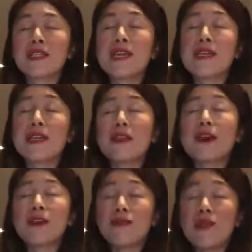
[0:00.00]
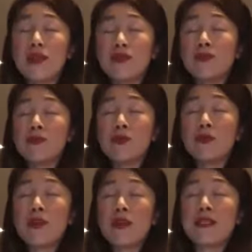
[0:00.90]
taking the elevator from your
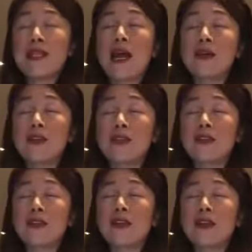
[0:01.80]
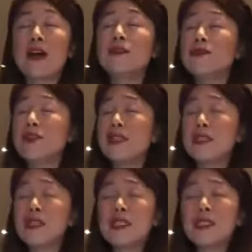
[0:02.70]
brain down into the heart and
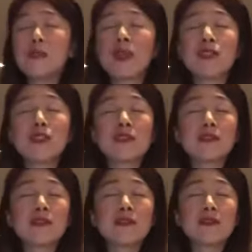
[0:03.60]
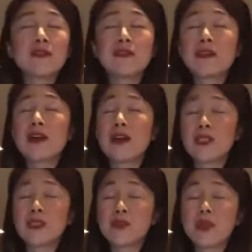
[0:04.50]
feeling the expansion through the
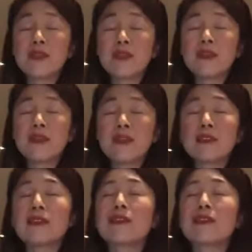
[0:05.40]
heart space.